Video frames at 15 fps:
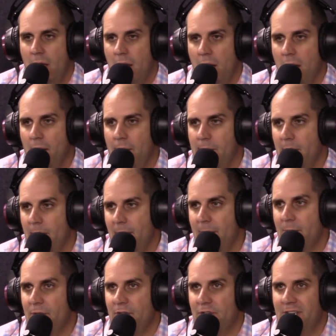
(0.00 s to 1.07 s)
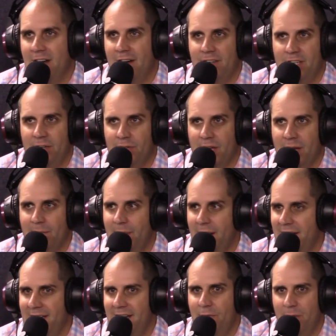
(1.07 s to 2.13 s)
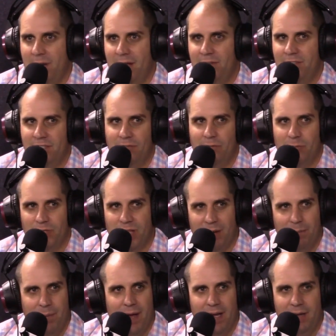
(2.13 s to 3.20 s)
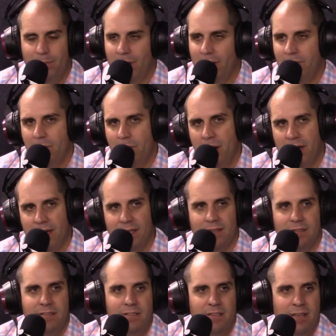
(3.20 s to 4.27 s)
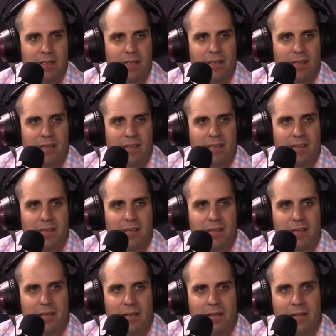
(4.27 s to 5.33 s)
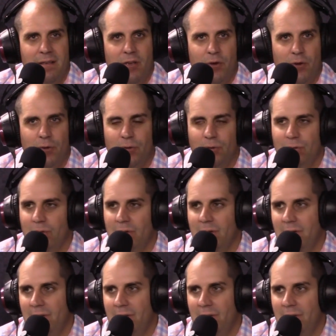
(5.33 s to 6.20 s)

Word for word: a member of the charity who was getting paid, and everybody else in the room was getting paid apart from Muggins, who